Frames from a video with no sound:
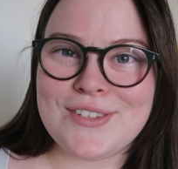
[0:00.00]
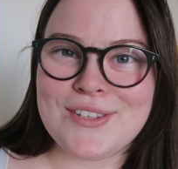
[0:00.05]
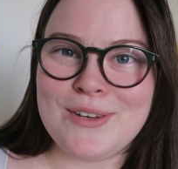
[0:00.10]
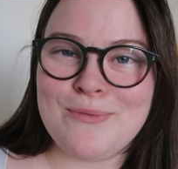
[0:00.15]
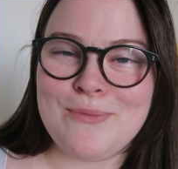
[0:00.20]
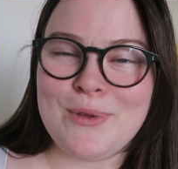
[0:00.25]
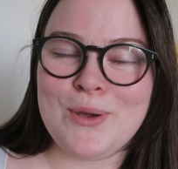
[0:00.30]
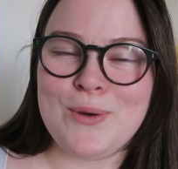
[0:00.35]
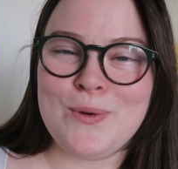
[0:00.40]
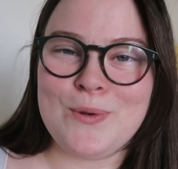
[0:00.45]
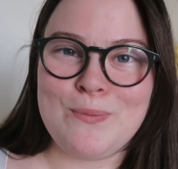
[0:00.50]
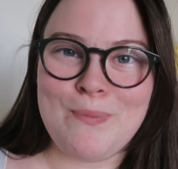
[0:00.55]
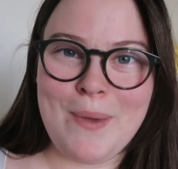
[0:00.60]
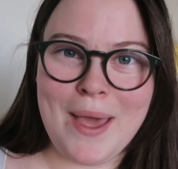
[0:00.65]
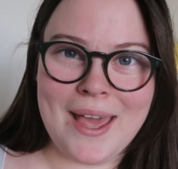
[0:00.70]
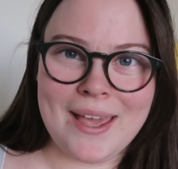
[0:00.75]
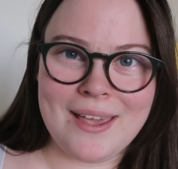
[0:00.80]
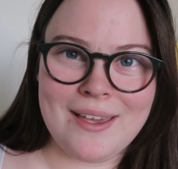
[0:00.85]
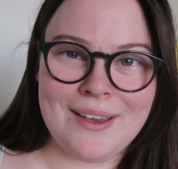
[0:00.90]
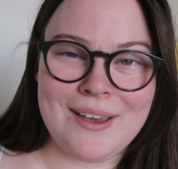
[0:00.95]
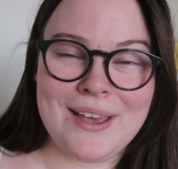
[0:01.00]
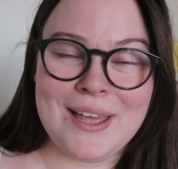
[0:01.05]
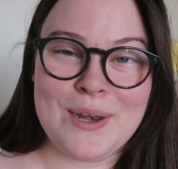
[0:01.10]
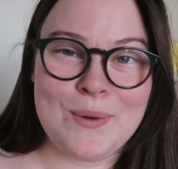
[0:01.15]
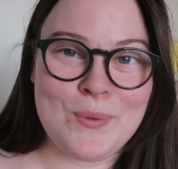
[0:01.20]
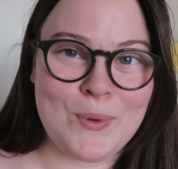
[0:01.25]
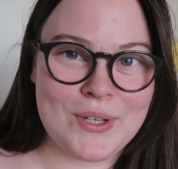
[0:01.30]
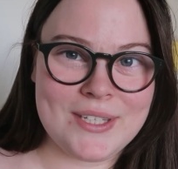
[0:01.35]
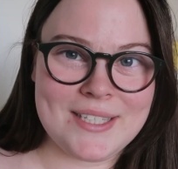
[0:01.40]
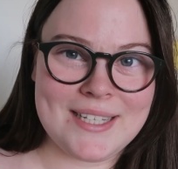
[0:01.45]
is going to be called Pekka
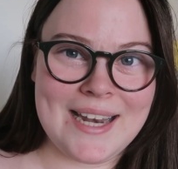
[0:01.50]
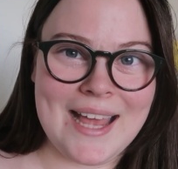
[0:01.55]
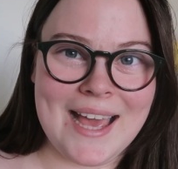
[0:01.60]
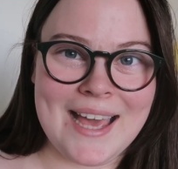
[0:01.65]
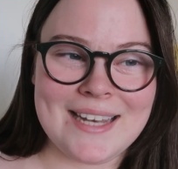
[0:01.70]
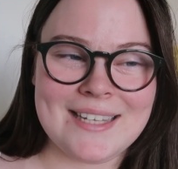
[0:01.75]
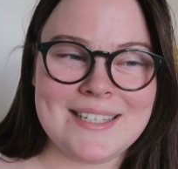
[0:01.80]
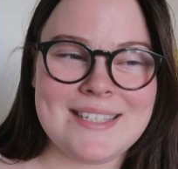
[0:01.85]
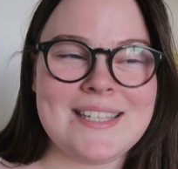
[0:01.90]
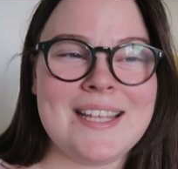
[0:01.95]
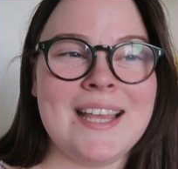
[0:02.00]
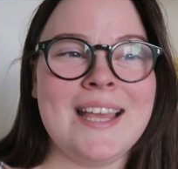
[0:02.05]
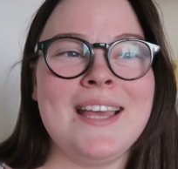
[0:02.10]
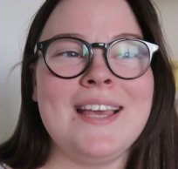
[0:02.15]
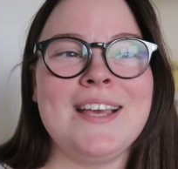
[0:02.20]
in Wonderland.